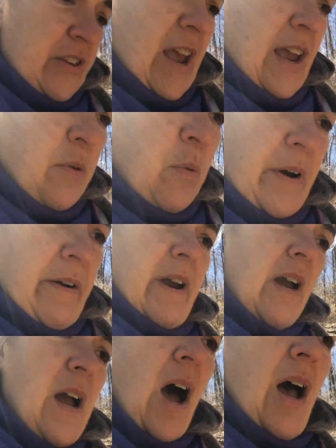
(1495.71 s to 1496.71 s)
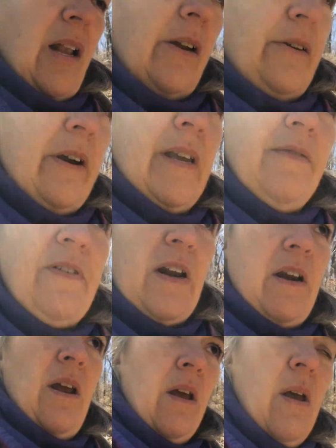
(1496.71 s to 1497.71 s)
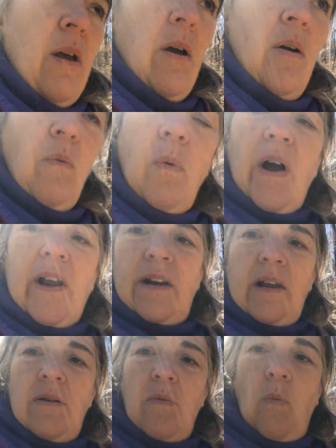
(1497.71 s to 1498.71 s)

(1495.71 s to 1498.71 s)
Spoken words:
neck wearing a collar, even one